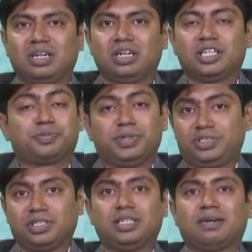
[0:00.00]
and
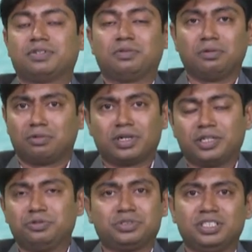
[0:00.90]
especially after Corona,
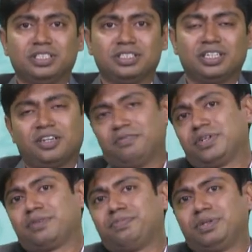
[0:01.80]
you see where
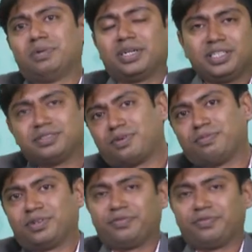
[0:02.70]
everybody is from